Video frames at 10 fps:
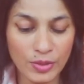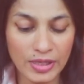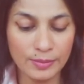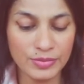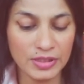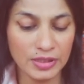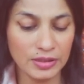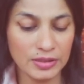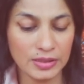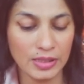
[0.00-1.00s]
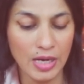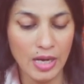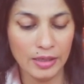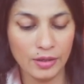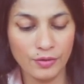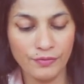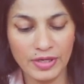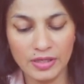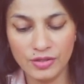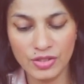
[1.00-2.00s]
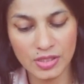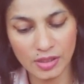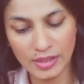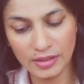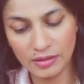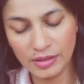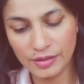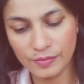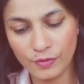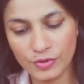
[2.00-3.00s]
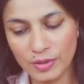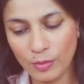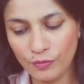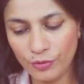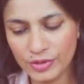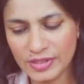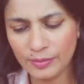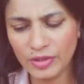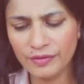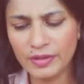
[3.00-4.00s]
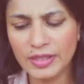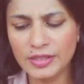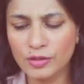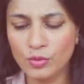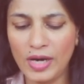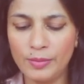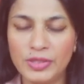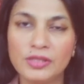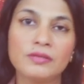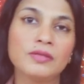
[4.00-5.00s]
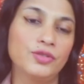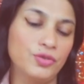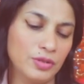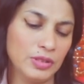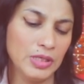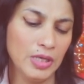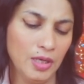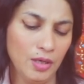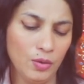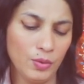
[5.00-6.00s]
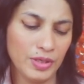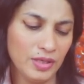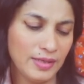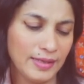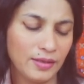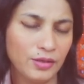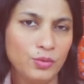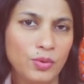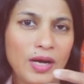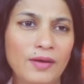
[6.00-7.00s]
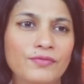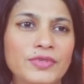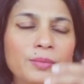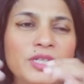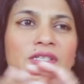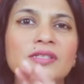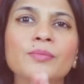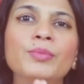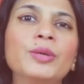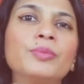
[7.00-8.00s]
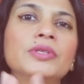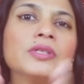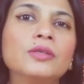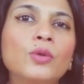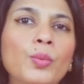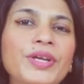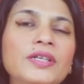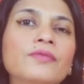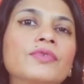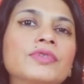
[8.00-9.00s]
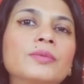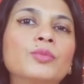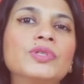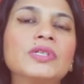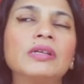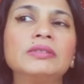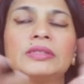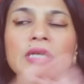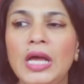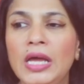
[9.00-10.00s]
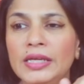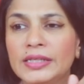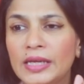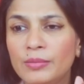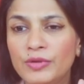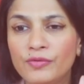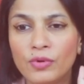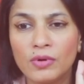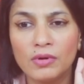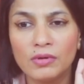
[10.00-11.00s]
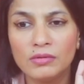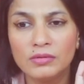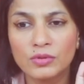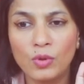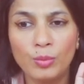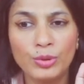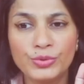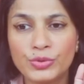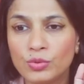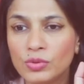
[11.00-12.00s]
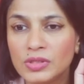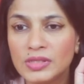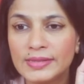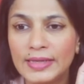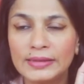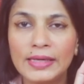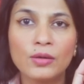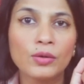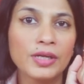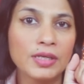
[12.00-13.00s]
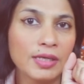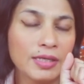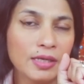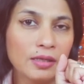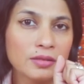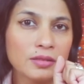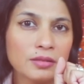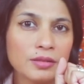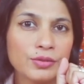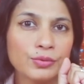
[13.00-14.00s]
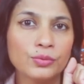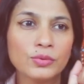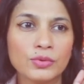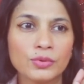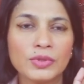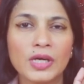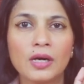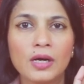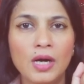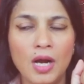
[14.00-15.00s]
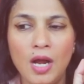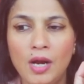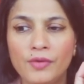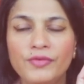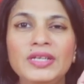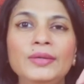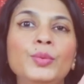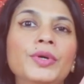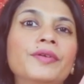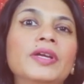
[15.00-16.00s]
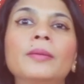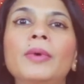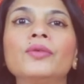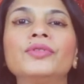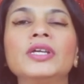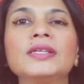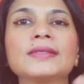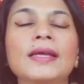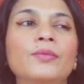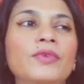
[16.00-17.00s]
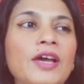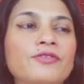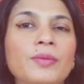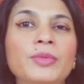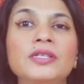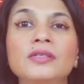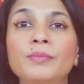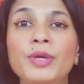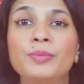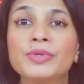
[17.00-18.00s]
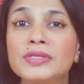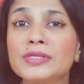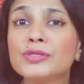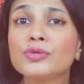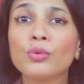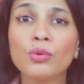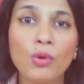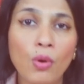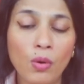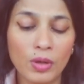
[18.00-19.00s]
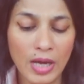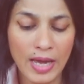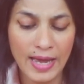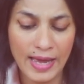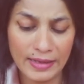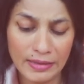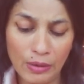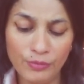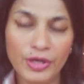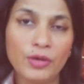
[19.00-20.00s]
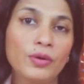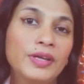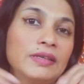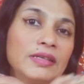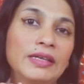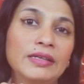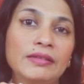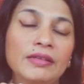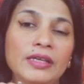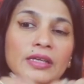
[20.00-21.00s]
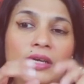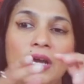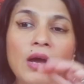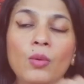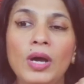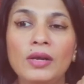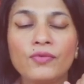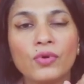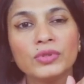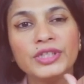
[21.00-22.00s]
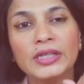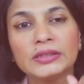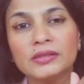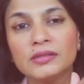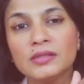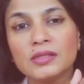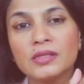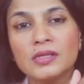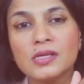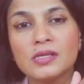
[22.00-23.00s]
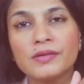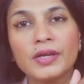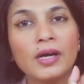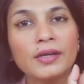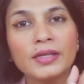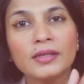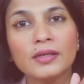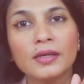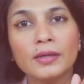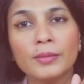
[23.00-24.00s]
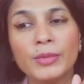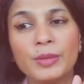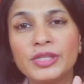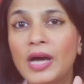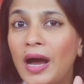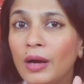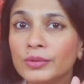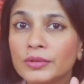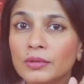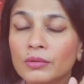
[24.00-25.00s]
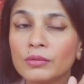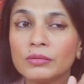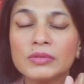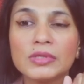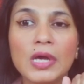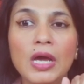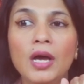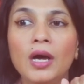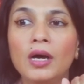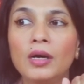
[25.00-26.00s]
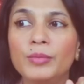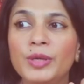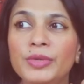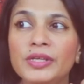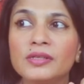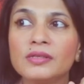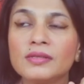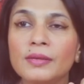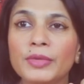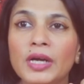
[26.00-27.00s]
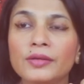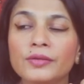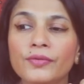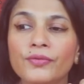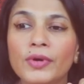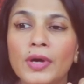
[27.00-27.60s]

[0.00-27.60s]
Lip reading: week, I'm seeing this kind of energies again there. For some of you, is something related to administration, okay? Like you have submitted some papers and you're waiting for some results. It can be for Scorpio students, it's like they're not getting any answers soon, so they are really worrying about things like, we have submitted the papers since so long and now we are not getting anything. While for the others, it is regarding maybe the house loans, maybe it is some kind of